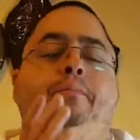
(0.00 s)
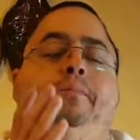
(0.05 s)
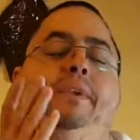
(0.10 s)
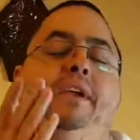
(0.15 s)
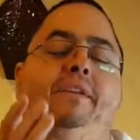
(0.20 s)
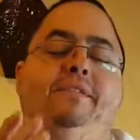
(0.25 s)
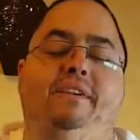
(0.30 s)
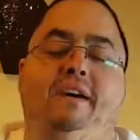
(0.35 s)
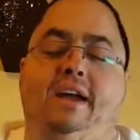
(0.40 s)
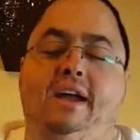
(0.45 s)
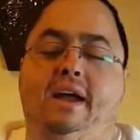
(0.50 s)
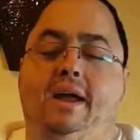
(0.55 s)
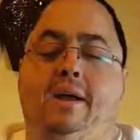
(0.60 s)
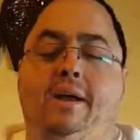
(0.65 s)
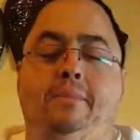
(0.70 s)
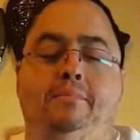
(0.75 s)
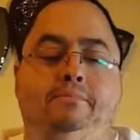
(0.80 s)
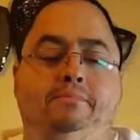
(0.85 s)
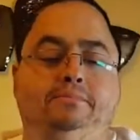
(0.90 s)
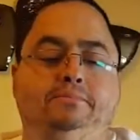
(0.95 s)
If I
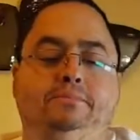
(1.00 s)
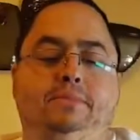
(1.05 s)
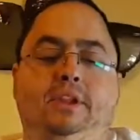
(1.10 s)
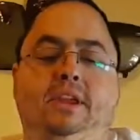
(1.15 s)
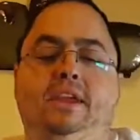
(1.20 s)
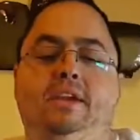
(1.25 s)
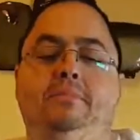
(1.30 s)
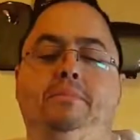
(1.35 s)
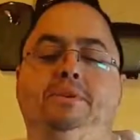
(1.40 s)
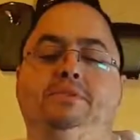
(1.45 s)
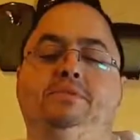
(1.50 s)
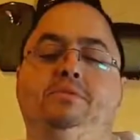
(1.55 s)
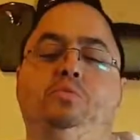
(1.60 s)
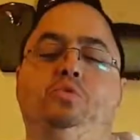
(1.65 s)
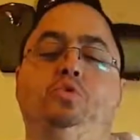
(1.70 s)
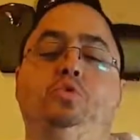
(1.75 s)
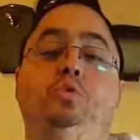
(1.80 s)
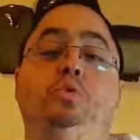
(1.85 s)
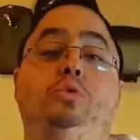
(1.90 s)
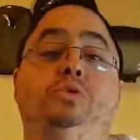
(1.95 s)
am, give me some
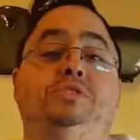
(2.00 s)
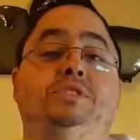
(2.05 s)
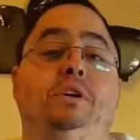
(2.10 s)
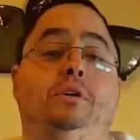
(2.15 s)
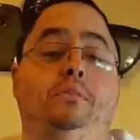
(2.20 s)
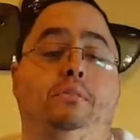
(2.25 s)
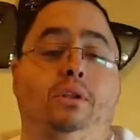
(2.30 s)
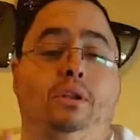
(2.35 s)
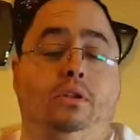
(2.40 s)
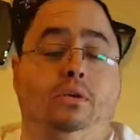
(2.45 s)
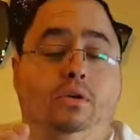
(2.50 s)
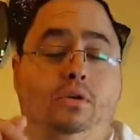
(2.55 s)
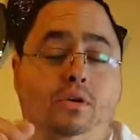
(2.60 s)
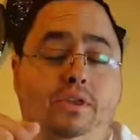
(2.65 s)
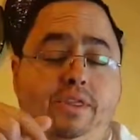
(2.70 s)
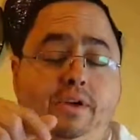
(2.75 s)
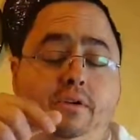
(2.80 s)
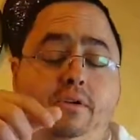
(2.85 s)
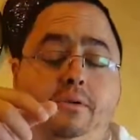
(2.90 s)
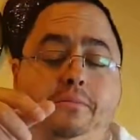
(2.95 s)
kudos down below in
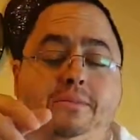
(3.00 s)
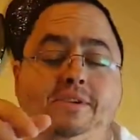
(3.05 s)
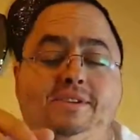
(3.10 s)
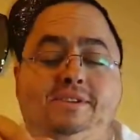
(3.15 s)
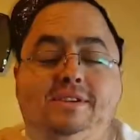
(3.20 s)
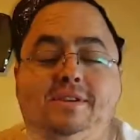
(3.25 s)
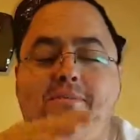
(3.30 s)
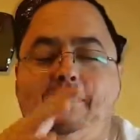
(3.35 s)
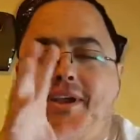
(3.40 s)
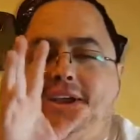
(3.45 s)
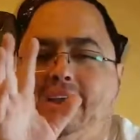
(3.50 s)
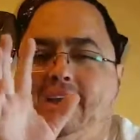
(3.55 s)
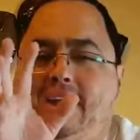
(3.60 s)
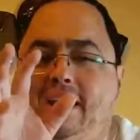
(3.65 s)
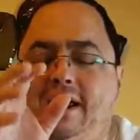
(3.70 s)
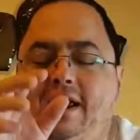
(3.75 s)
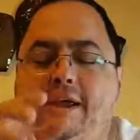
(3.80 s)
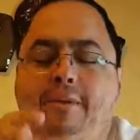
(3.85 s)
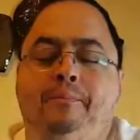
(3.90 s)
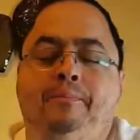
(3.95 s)
the comments, it'd be
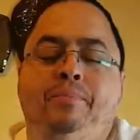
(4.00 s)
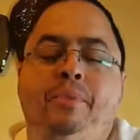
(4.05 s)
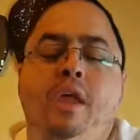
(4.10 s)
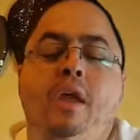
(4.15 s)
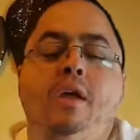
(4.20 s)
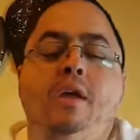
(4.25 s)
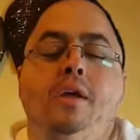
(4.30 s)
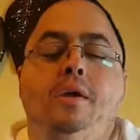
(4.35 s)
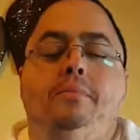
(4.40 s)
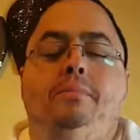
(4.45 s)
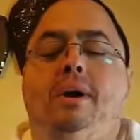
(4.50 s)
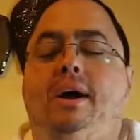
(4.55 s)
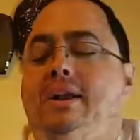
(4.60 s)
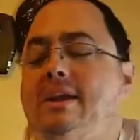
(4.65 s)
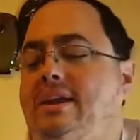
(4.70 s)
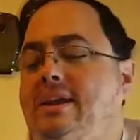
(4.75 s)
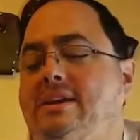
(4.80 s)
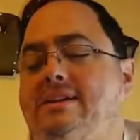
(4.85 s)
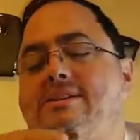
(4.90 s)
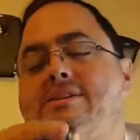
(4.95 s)
great. But
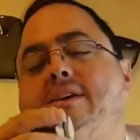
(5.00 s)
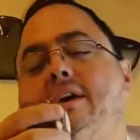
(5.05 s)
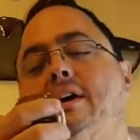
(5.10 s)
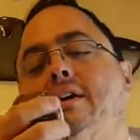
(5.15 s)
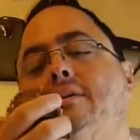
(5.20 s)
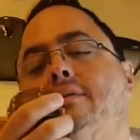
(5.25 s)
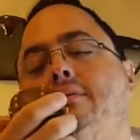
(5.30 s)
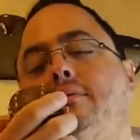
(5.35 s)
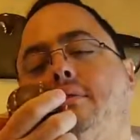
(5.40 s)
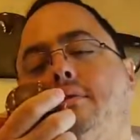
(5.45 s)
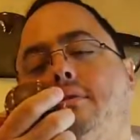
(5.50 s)
Nissa